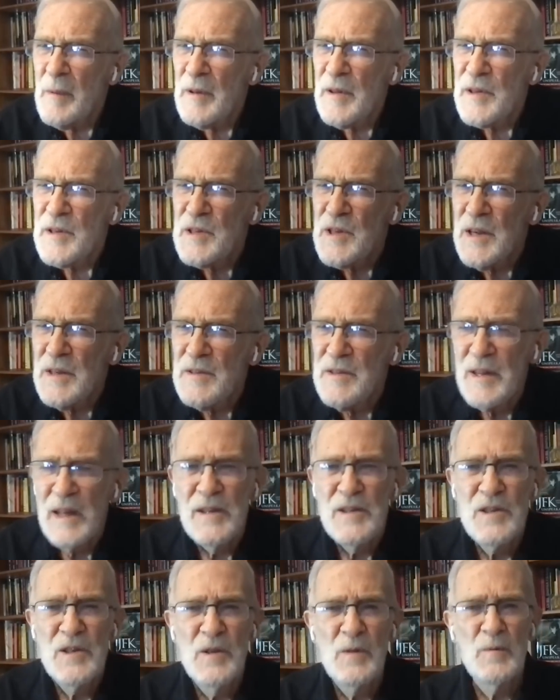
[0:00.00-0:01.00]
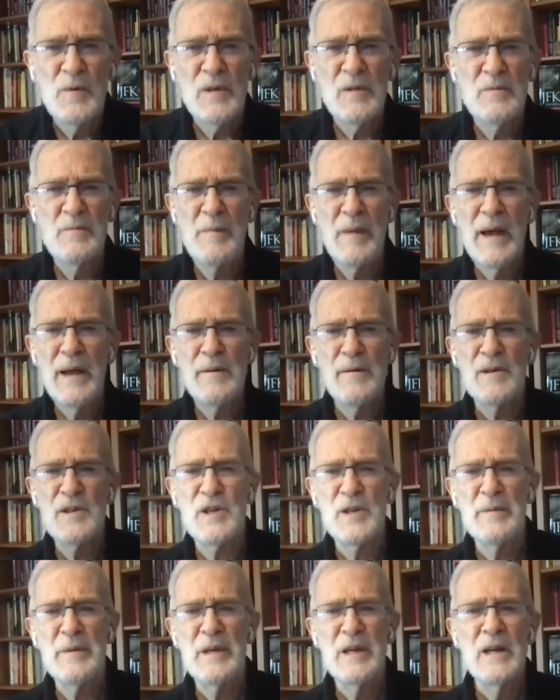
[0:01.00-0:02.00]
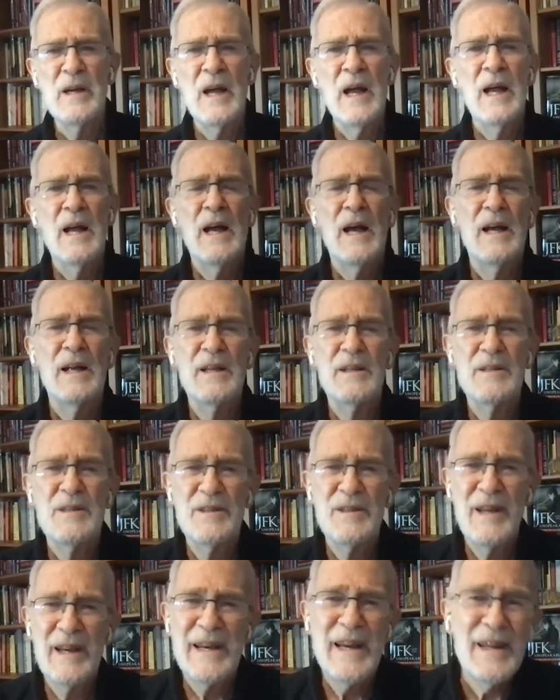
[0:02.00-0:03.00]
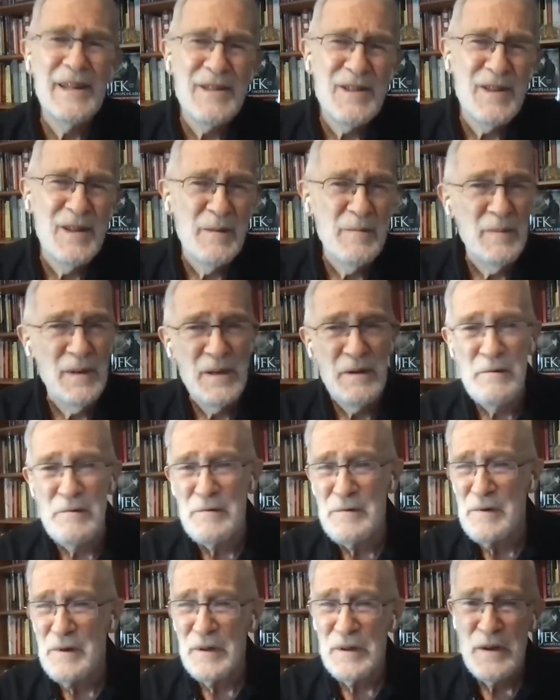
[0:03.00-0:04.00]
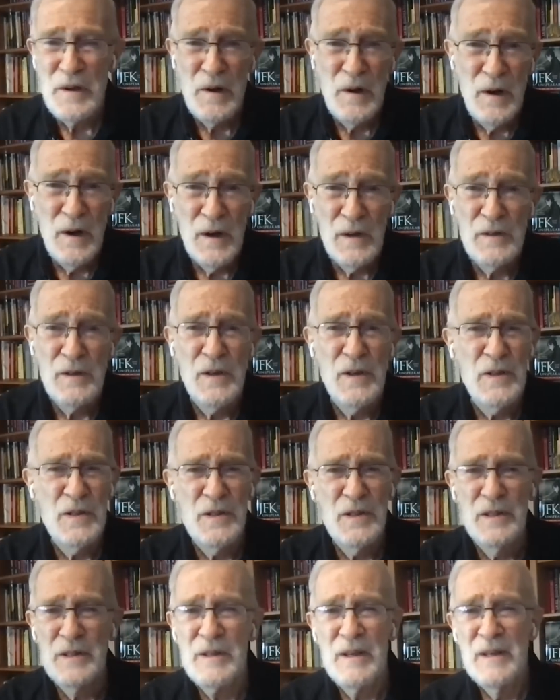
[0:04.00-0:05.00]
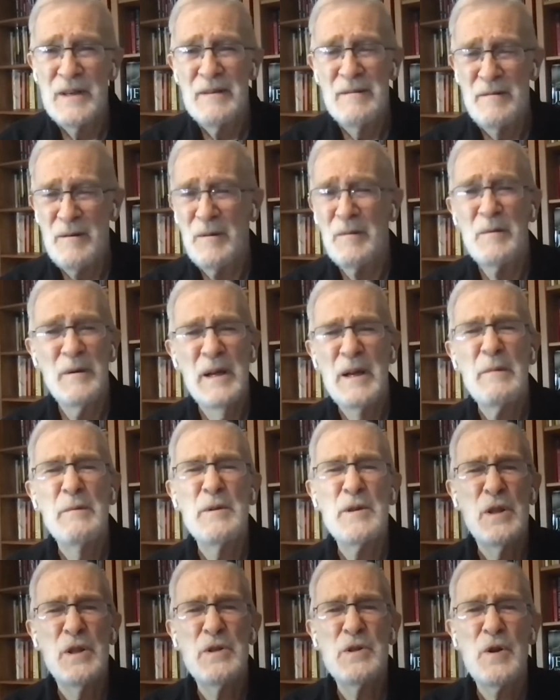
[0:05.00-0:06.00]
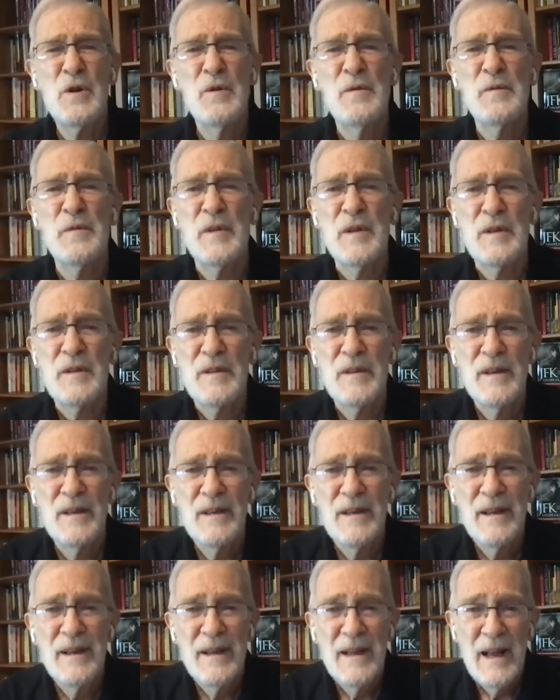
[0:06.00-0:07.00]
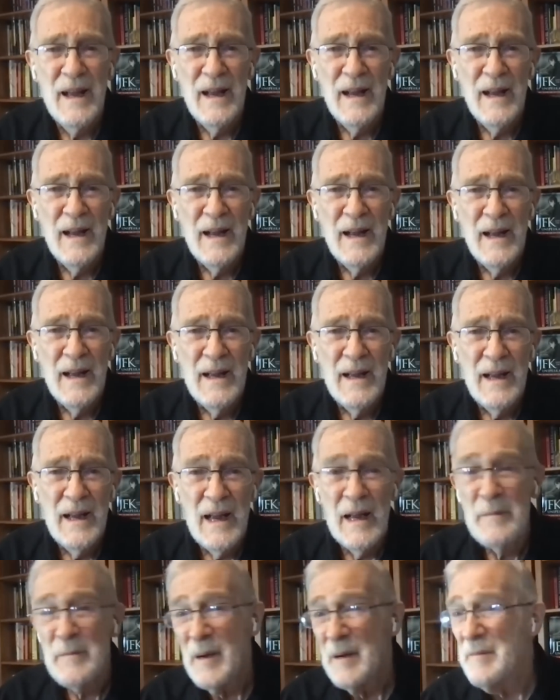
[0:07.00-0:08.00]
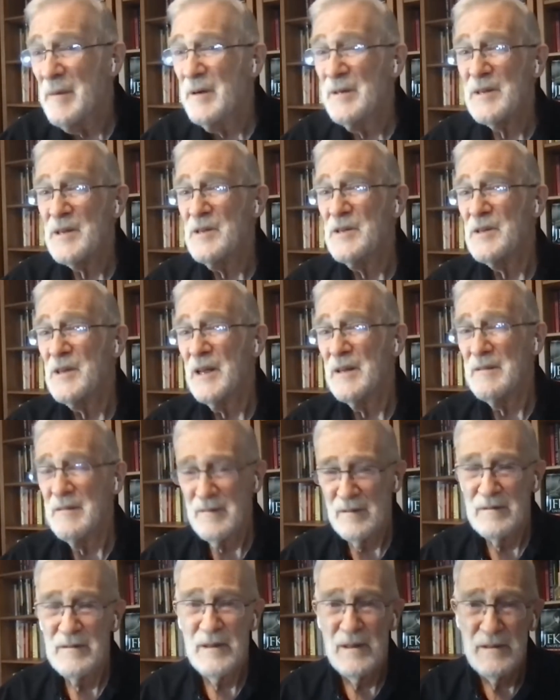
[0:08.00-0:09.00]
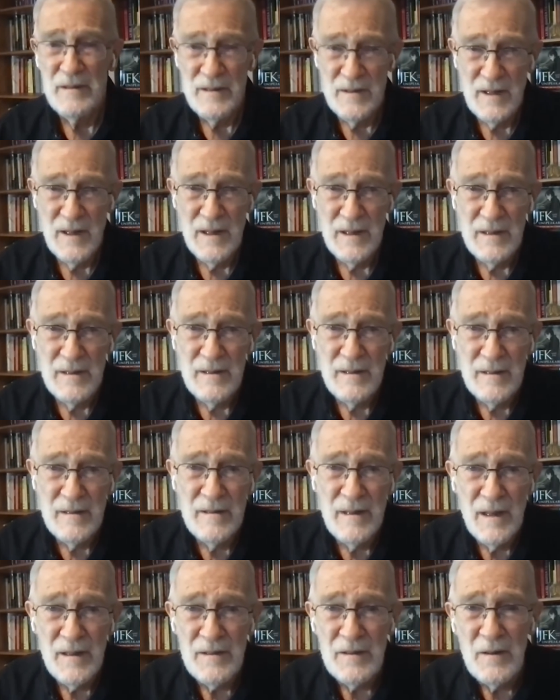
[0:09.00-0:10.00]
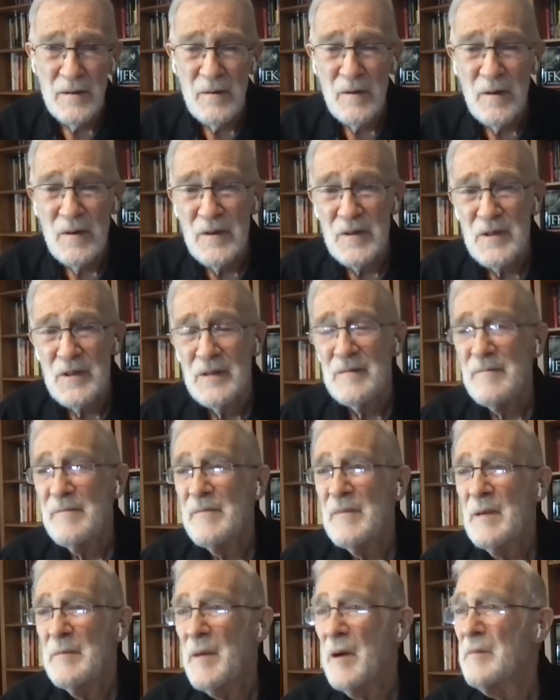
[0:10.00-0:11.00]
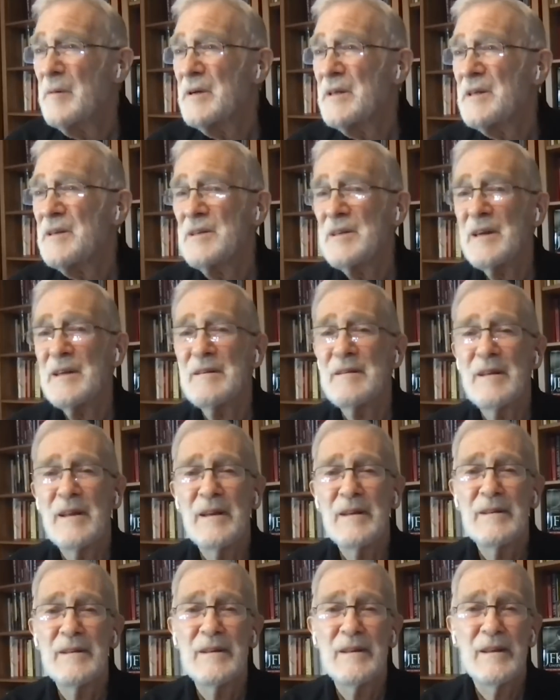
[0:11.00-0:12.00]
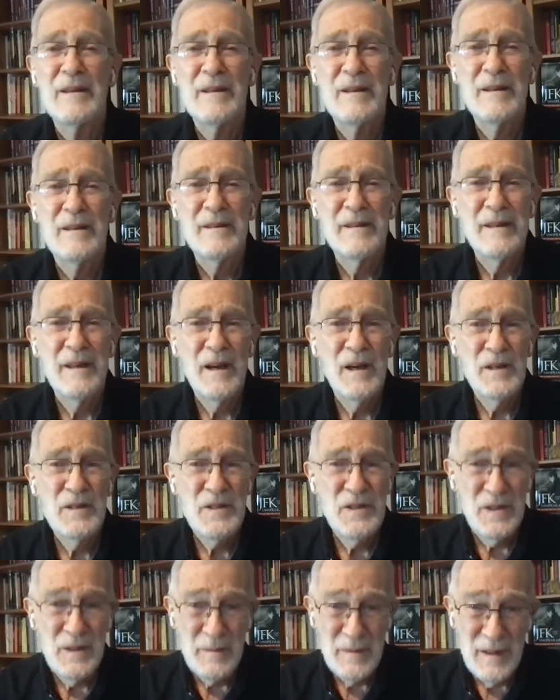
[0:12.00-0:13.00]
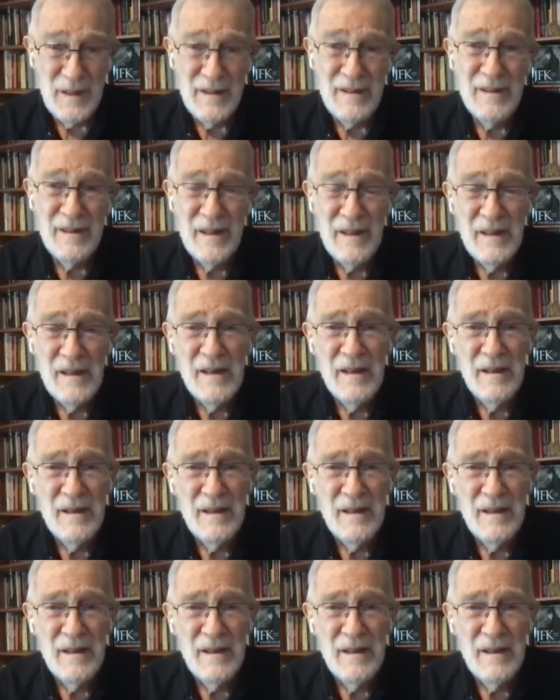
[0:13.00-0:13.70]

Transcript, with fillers: mother sensed that. She said, What's the matter, Jimmy? And he said, I hit somebody really hard because he, well, he would deserved it. And my mother said, said Dr. Lawson, my mother said, now, Jimmy,